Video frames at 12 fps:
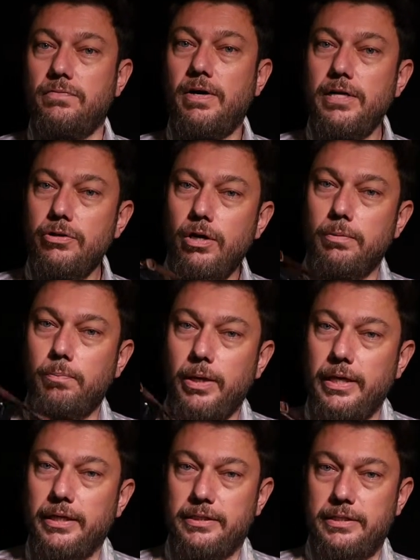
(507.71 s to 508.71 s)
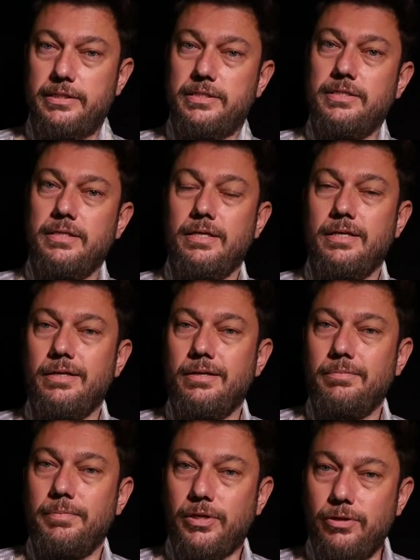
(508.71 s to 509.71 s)
Why you are buying this?
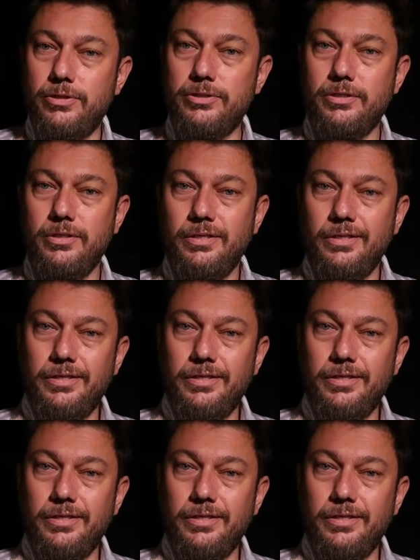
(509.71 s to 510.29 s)
Because